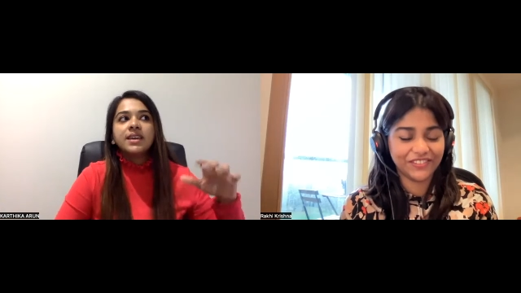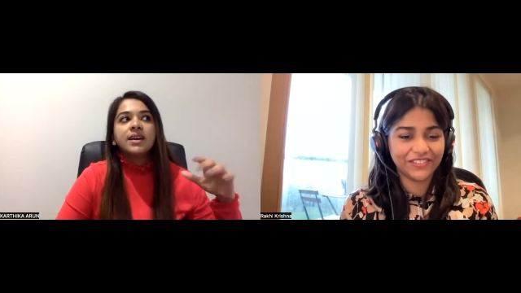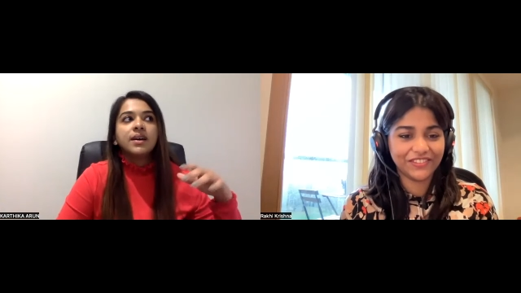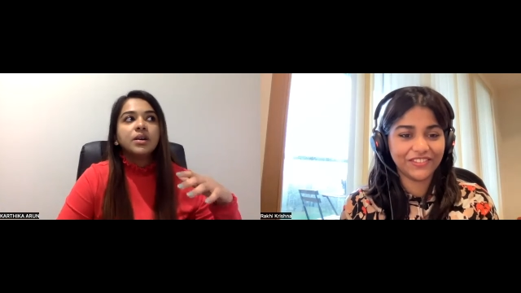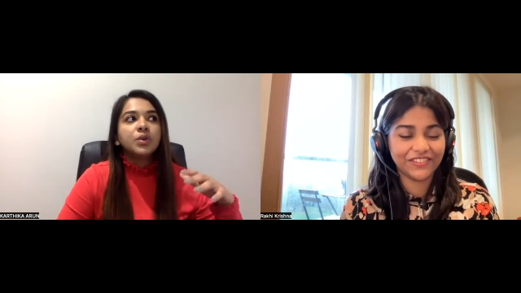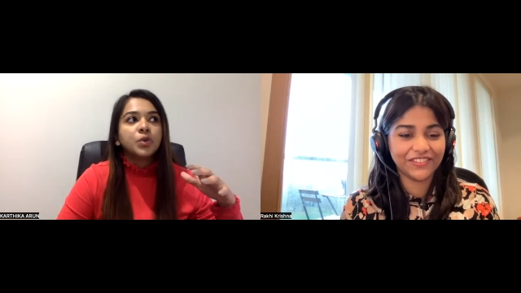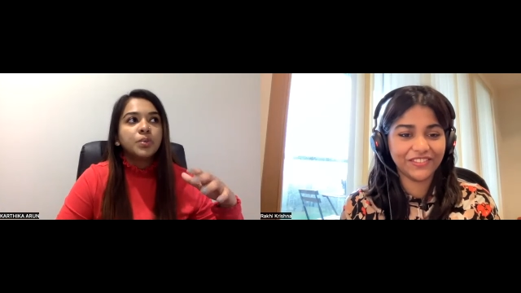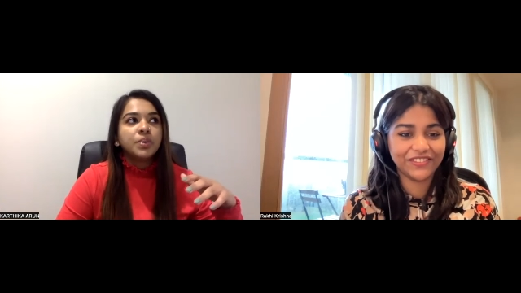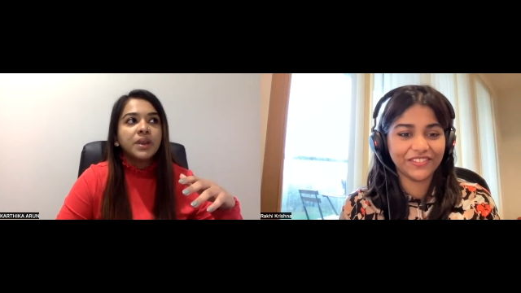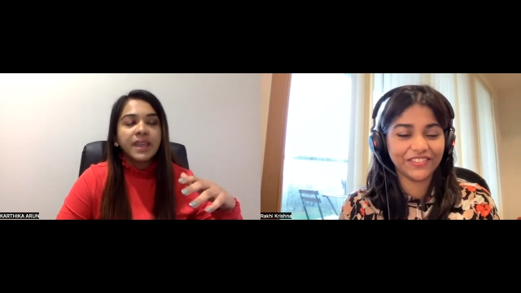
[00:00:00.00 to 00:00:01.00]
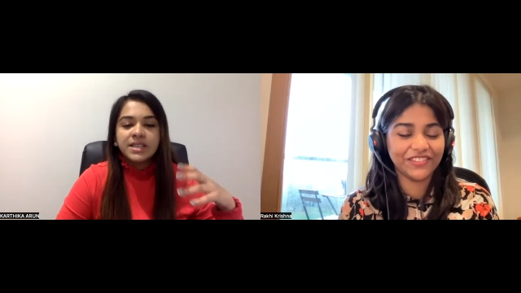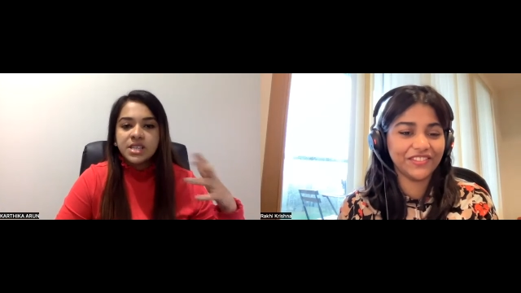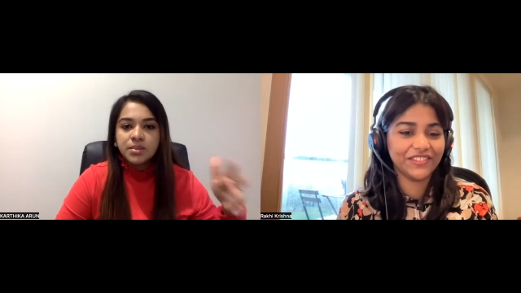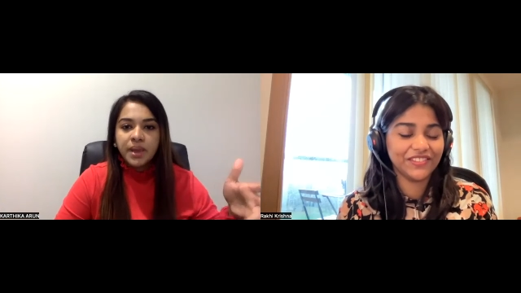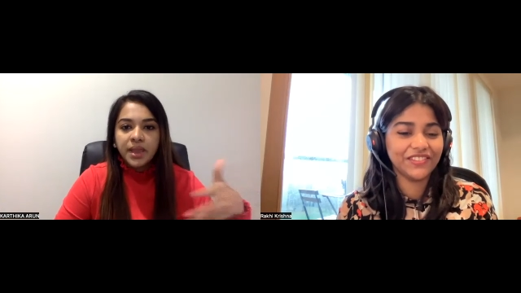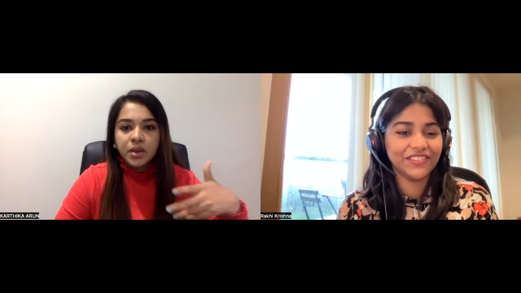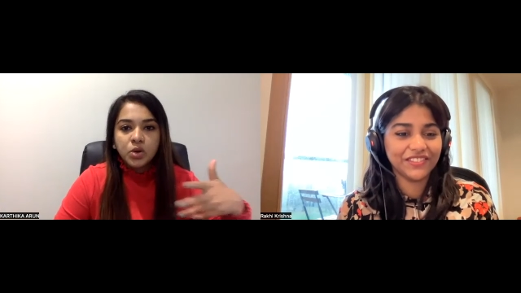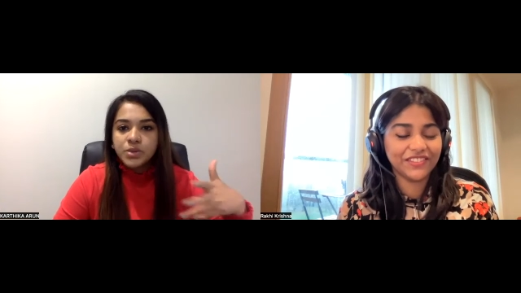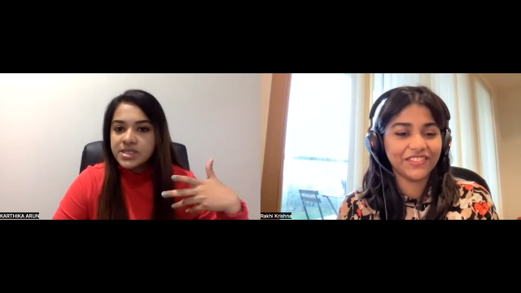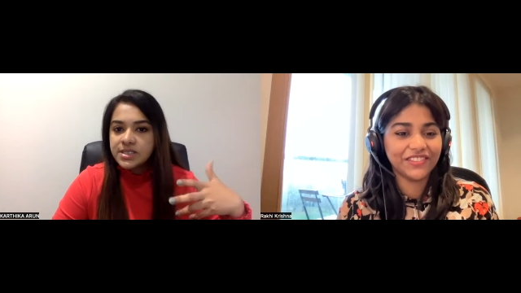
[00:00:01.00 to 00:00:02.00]
Speaker 1: a group created by an
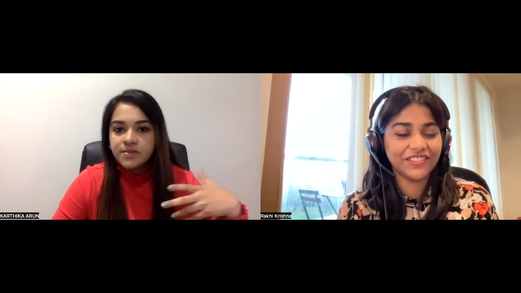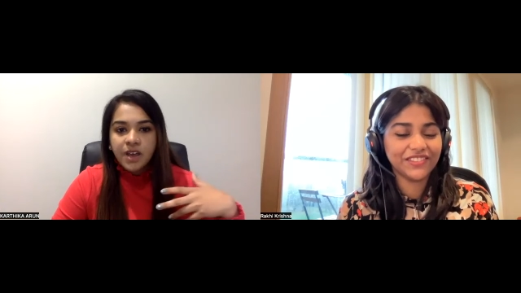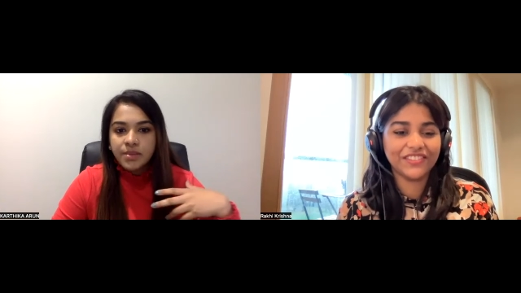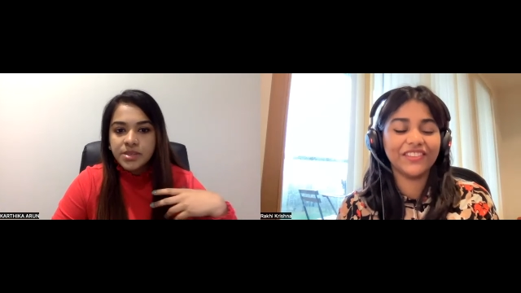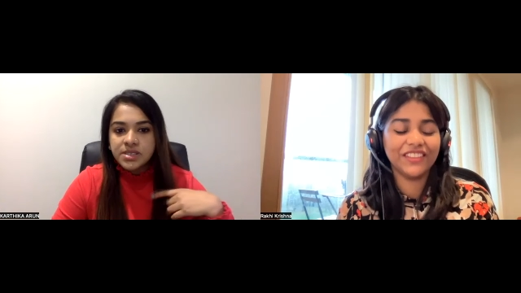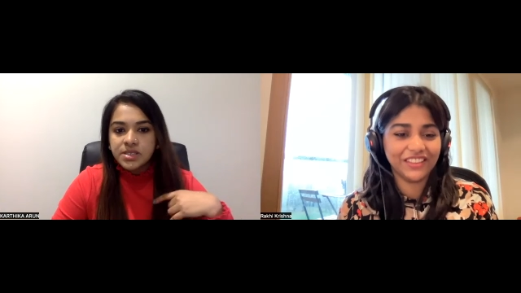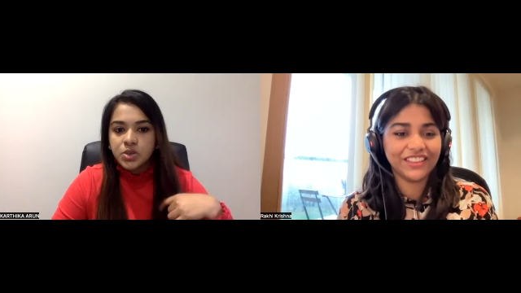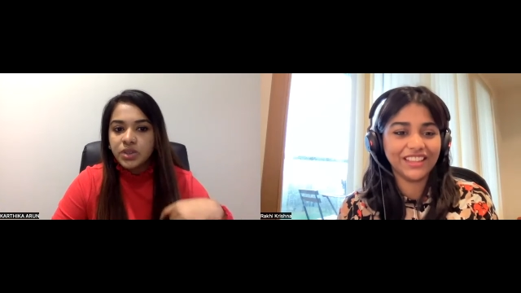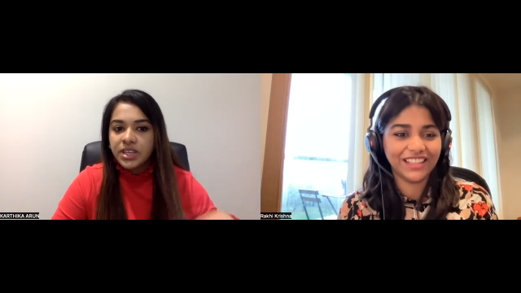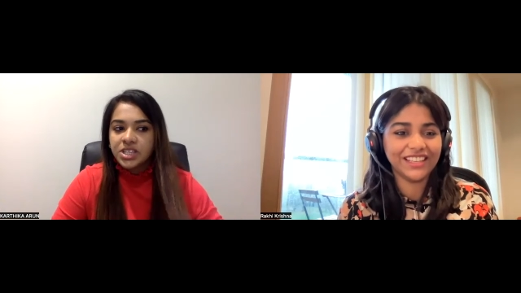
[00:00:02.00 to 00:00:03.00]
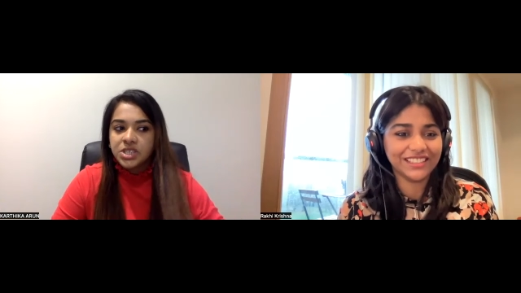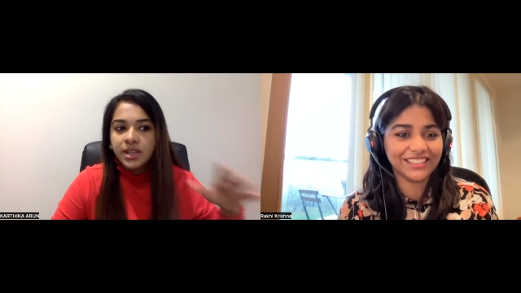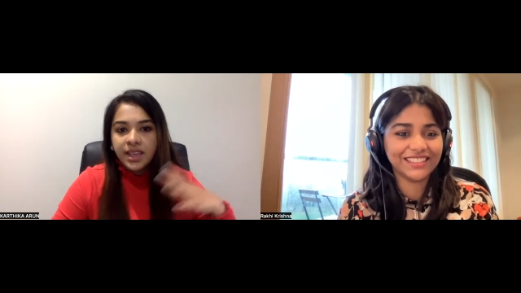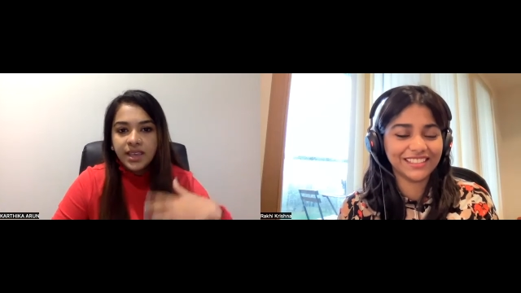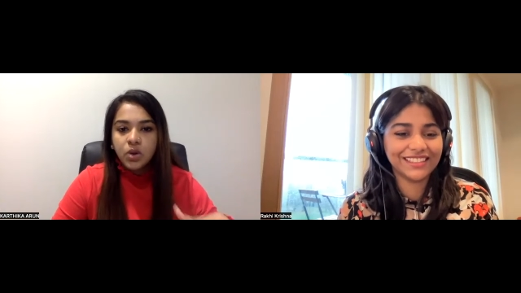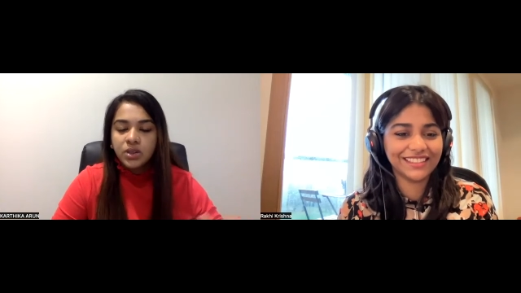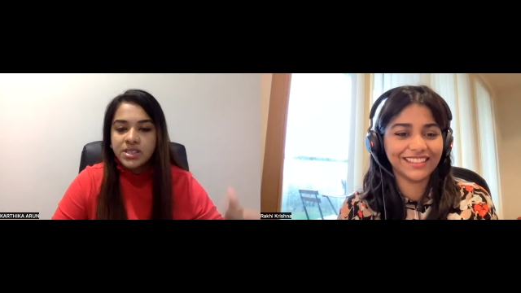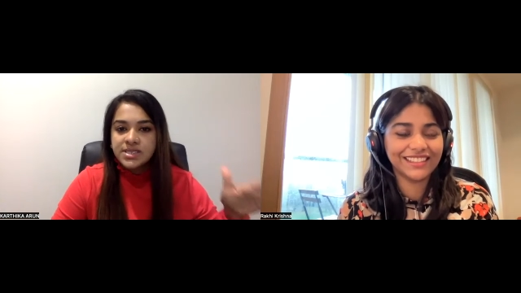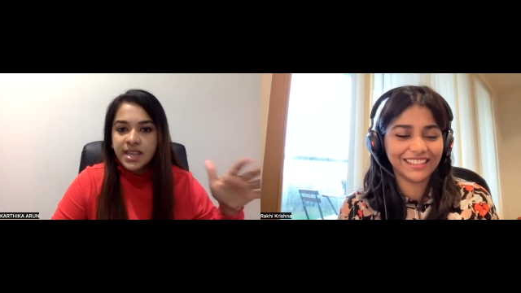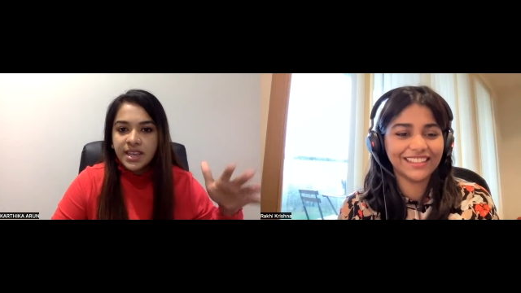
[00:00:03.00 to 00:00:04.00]
overseas pharmacist. So they share like all the
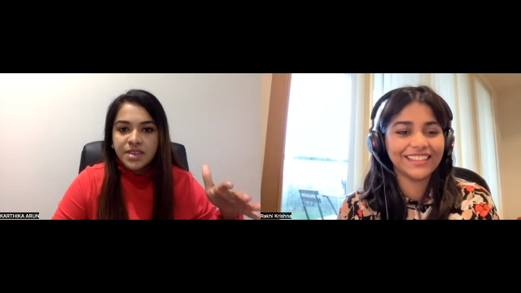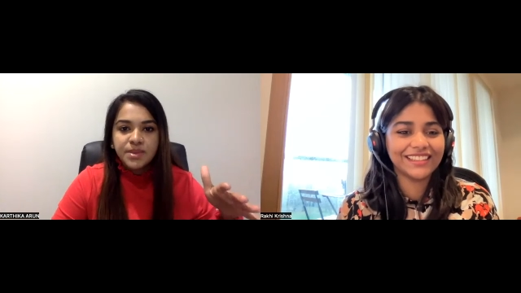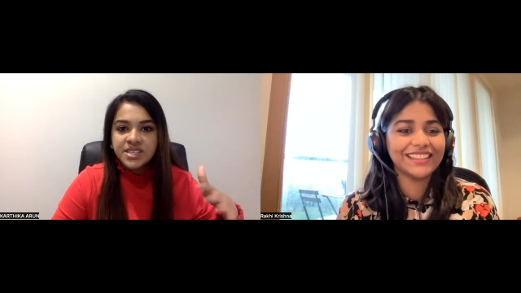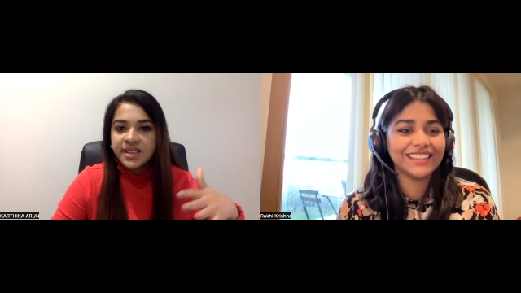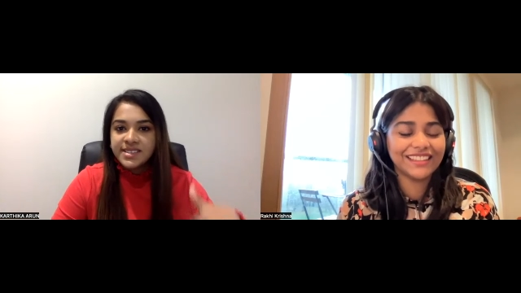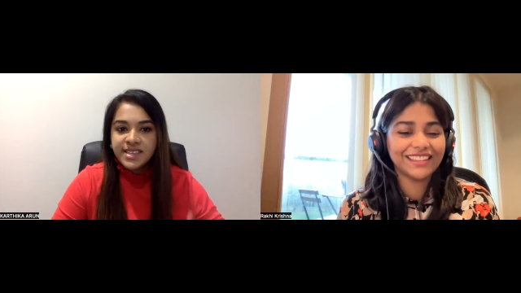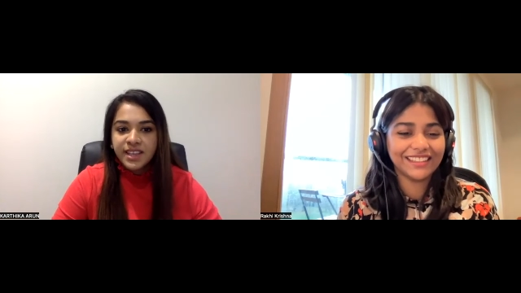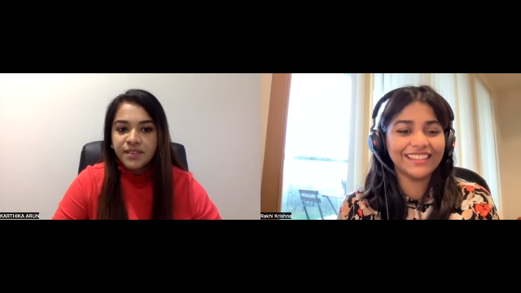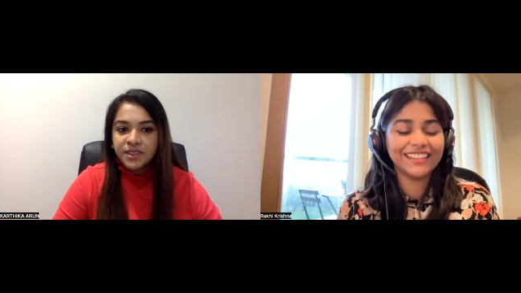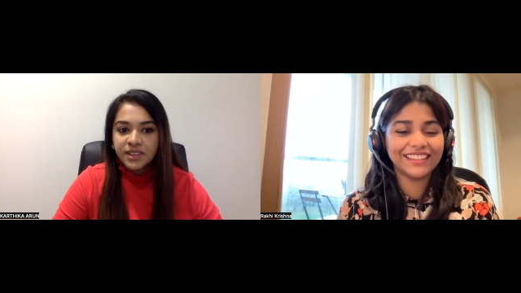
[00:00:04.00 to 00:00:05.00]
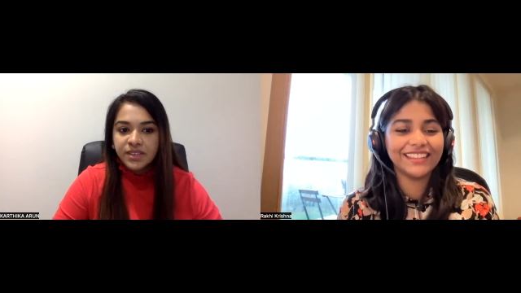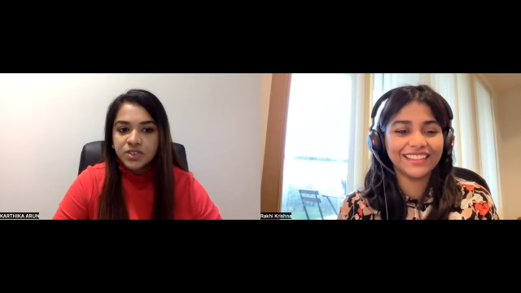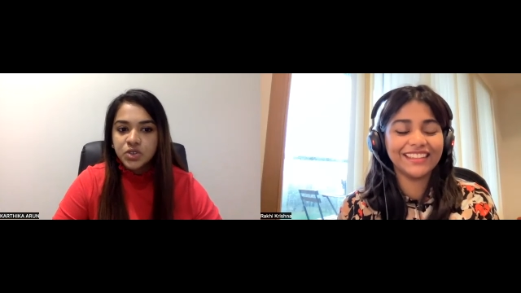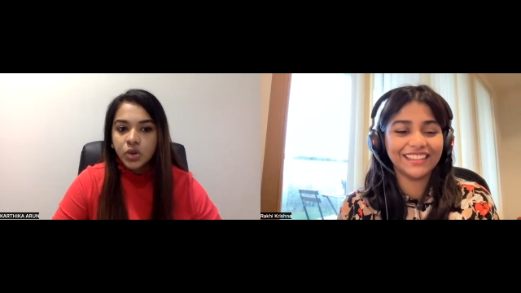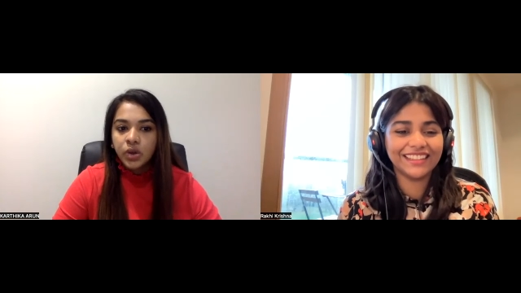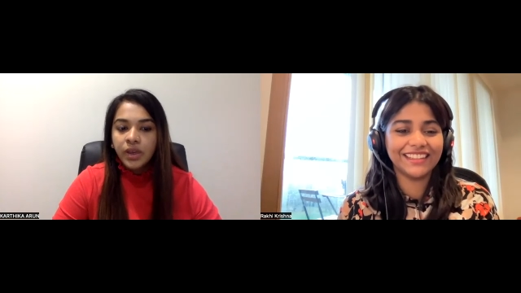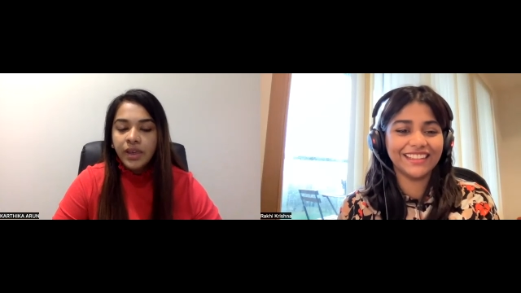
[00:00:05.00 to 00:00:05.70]
study materials and everything. So